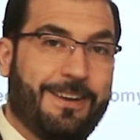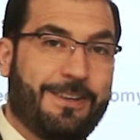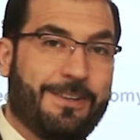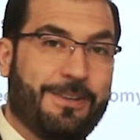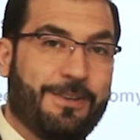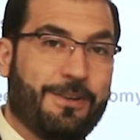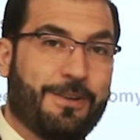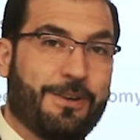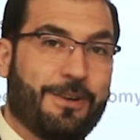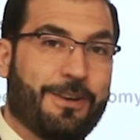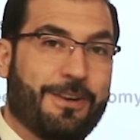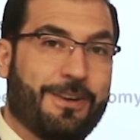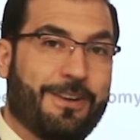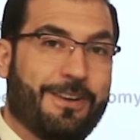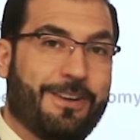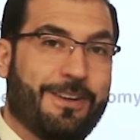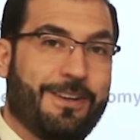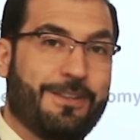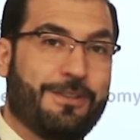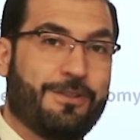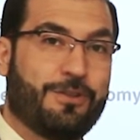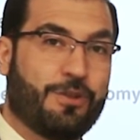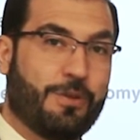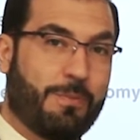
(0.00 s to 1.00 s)

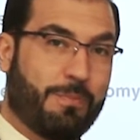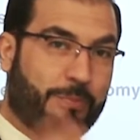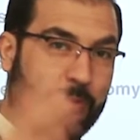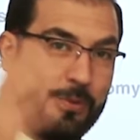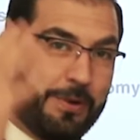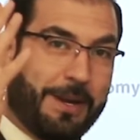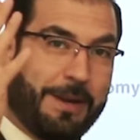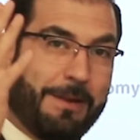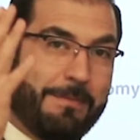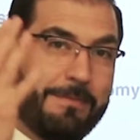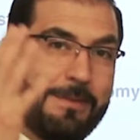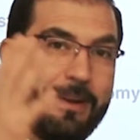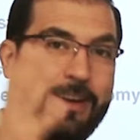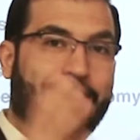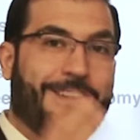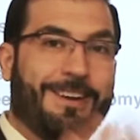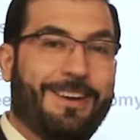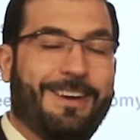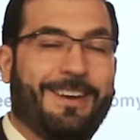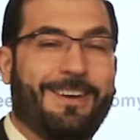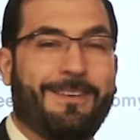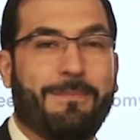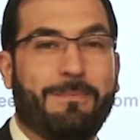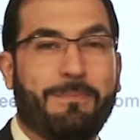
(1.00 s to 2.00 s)
your supreme
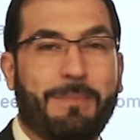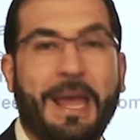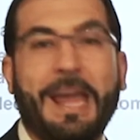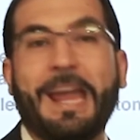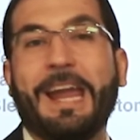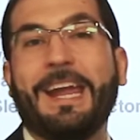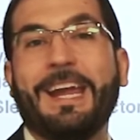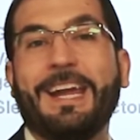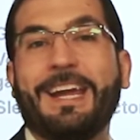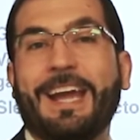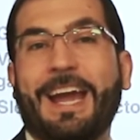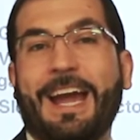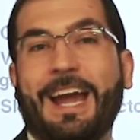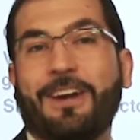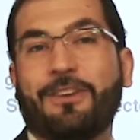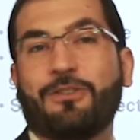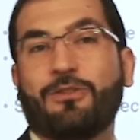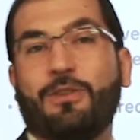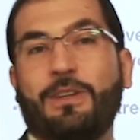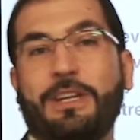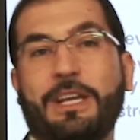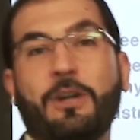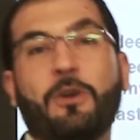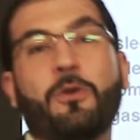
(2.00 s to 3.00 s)
being
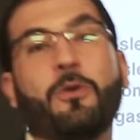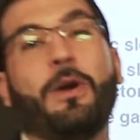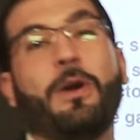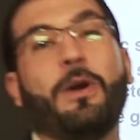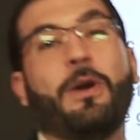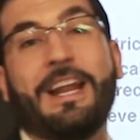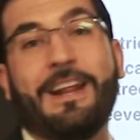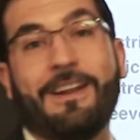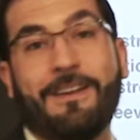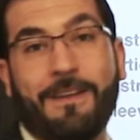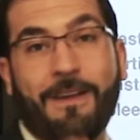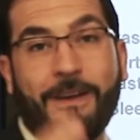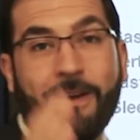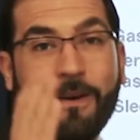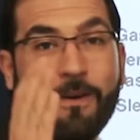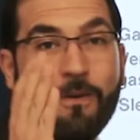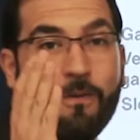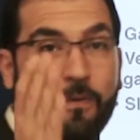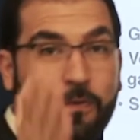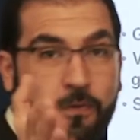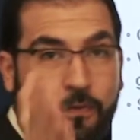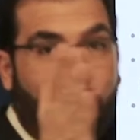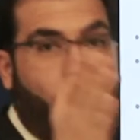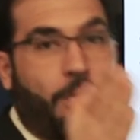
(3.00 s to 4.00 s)
actually created
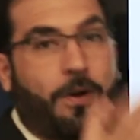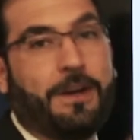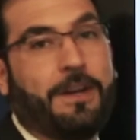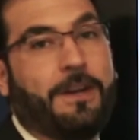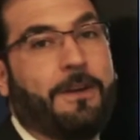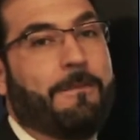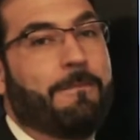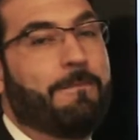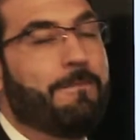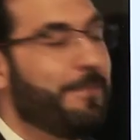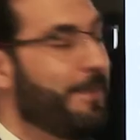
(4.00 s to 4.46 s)
for you.